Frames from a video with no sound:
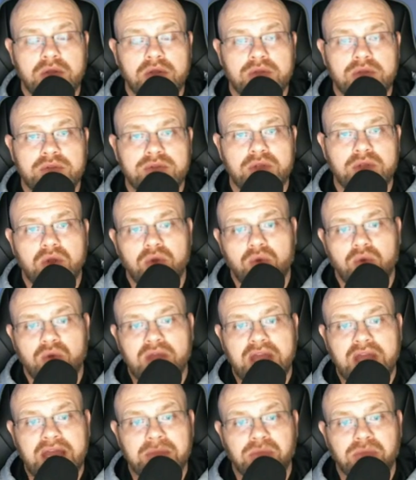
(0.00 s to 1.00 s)
So,
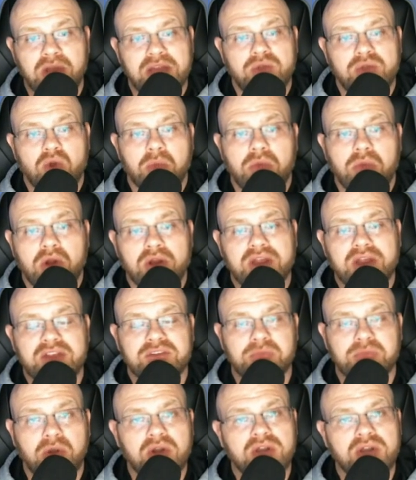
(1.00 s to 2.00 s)
and Brett Yormark is
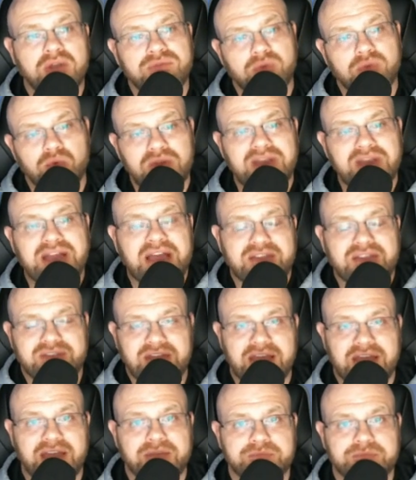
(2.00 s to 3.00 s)
smart enough to realize
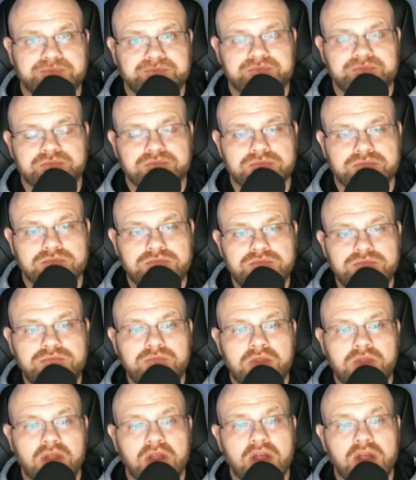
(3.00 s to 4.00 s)
that.
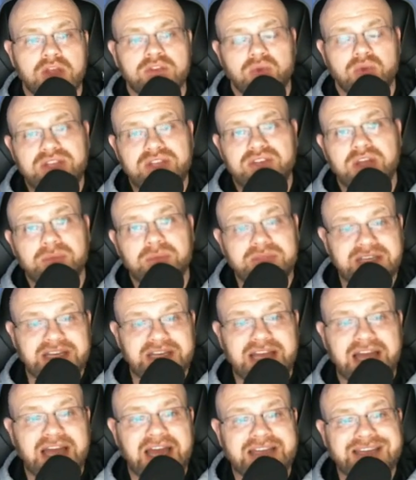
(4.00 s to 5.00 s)
So he jumped in
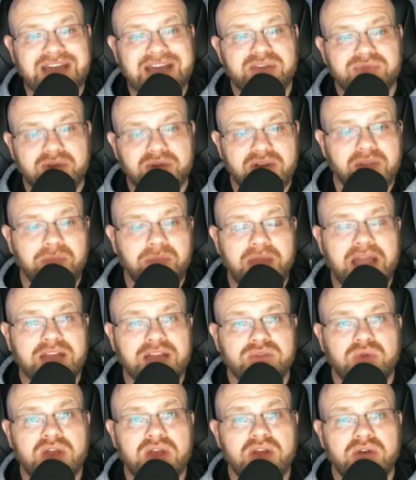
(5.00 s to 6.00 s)
line, got in front of the
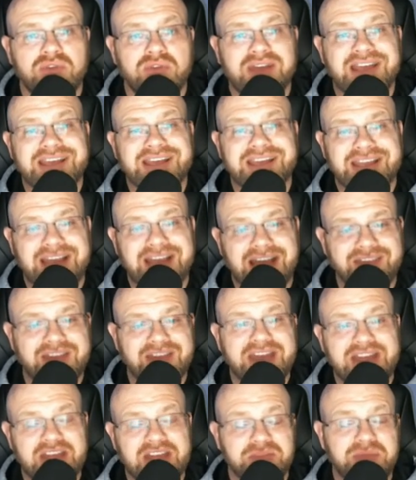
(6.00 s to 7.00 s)
Pac-12, got
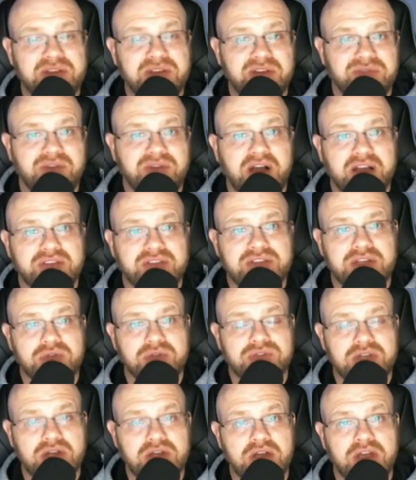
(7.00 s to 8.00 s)
that ESPN and Fox deal
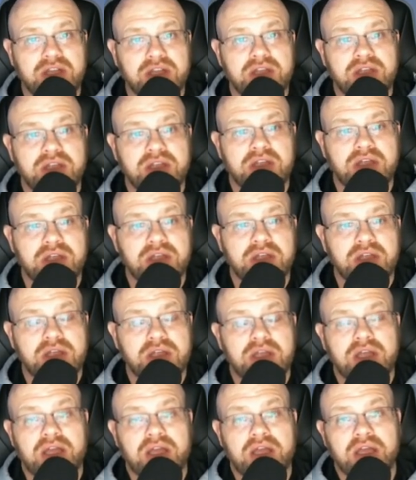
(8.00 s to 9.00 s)
done,
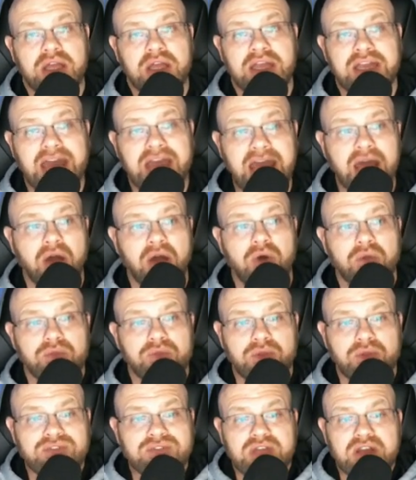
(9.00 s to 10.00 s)
and now
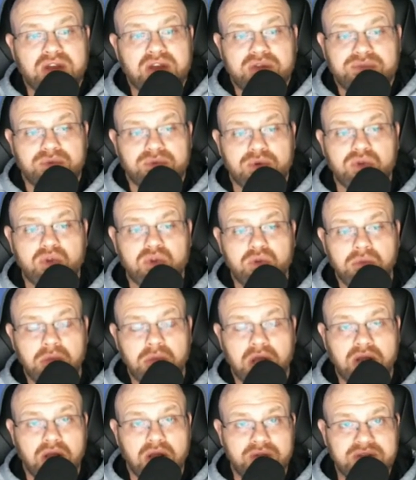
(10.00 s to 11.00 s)
there's not enough room
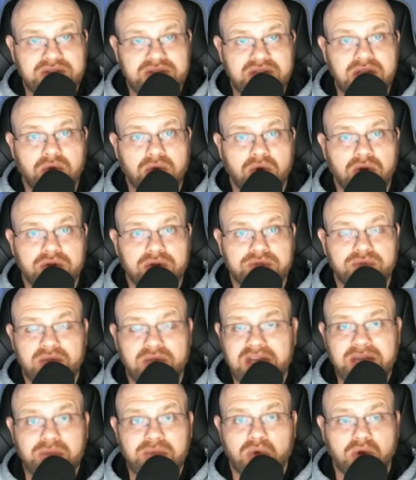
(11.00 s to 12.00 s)
on all these networks for
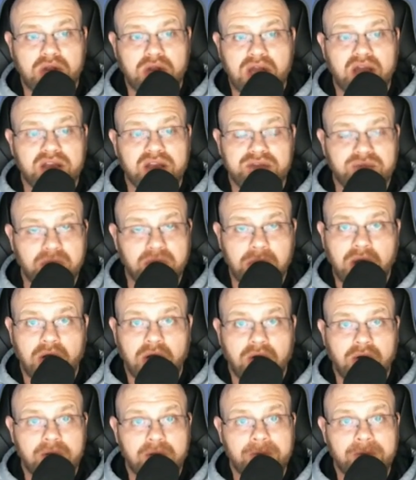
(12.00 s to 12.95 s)
any more college football.